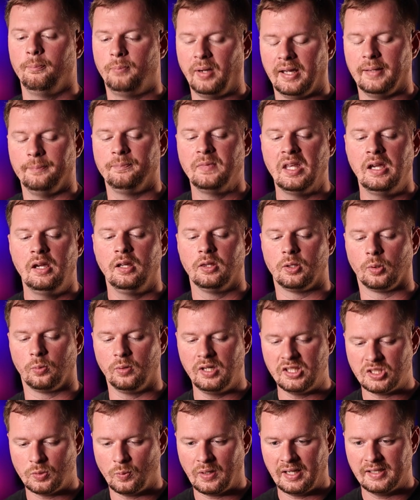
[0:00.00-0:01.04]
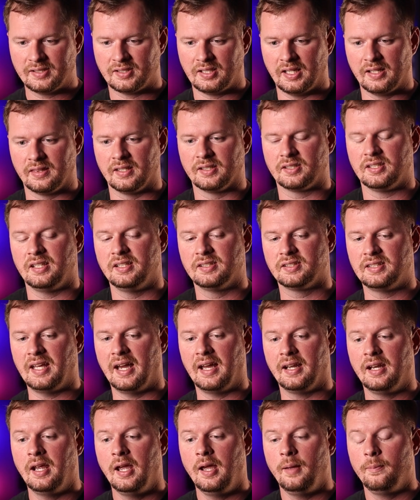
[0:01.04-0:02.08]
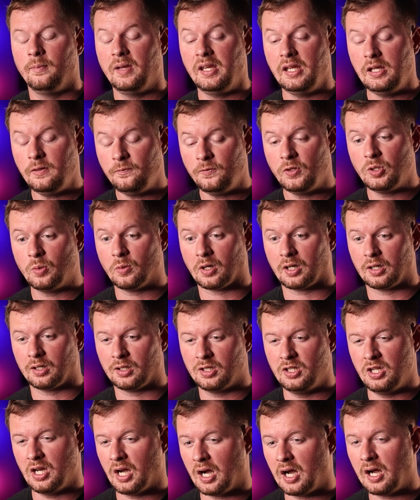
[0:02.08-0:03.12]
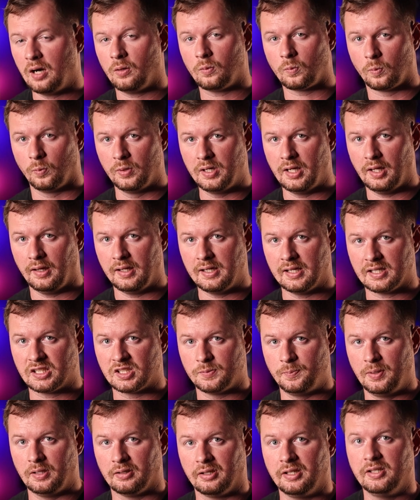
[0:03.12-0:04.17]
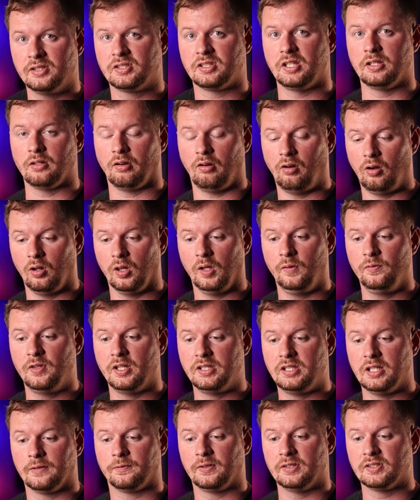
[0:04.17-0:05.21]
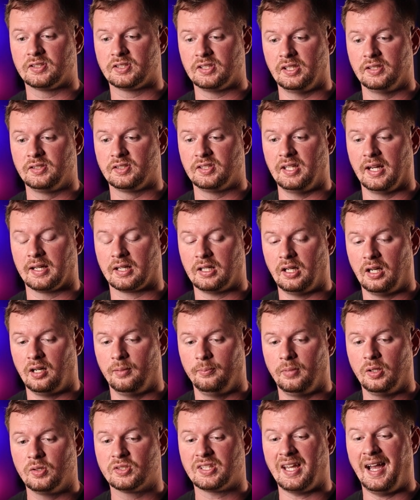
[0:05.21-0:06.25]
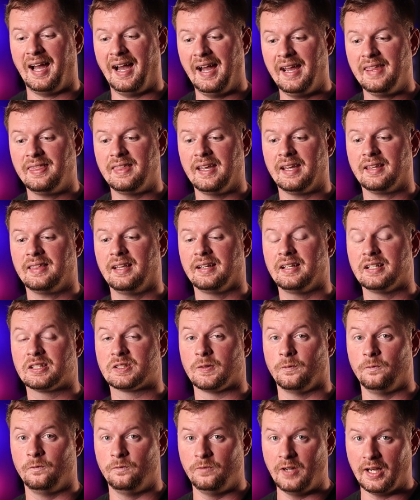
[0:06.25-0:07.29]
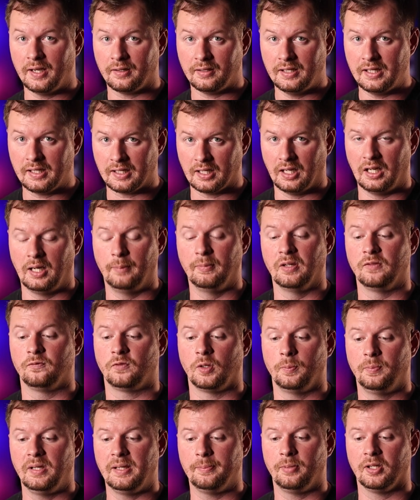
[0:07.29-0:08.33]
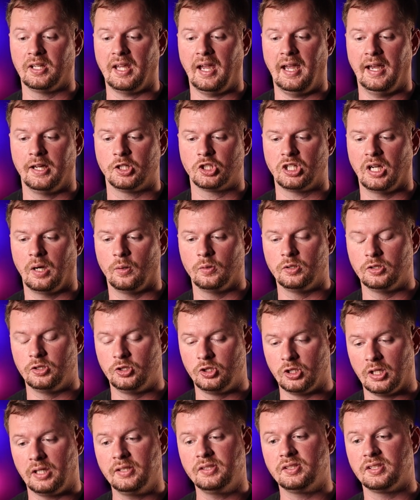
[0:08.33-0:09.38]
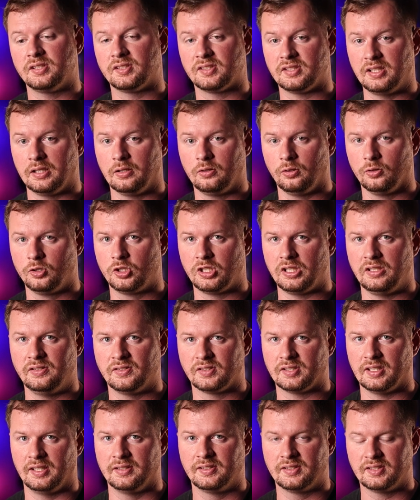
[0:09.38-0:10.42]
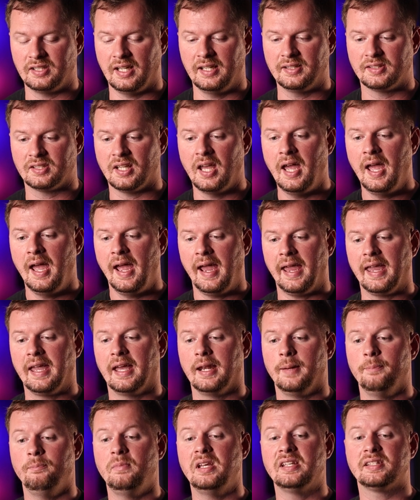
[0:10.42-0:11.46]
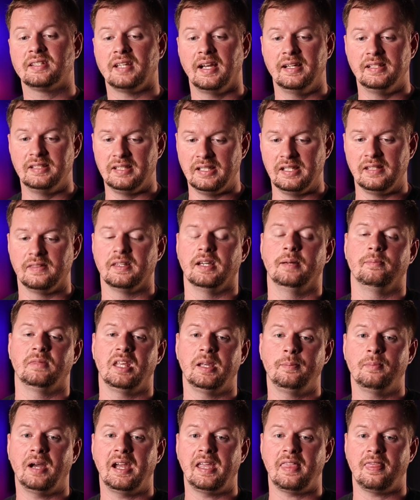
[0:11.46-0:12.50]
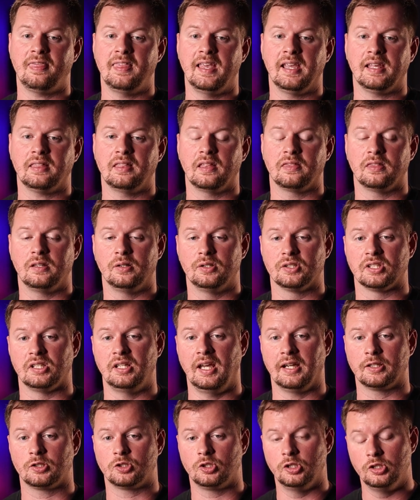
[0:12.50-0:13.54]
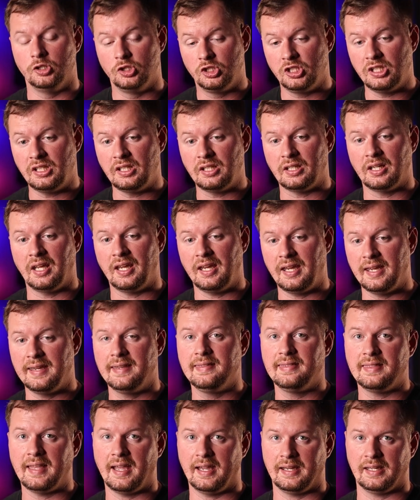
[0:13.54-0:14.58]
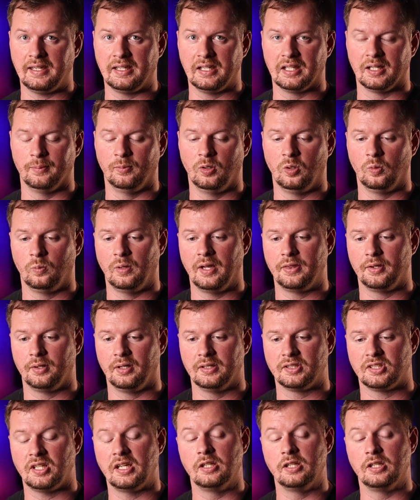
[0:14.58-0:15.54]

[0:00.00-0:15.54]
But the reason why I say this is that if you are not really experienced in all of the different sunset combos, I think that it's very common for people to hatch out just single gene sunsets and mis-ID them. They might think that there's an extra gene in that animal, whether it's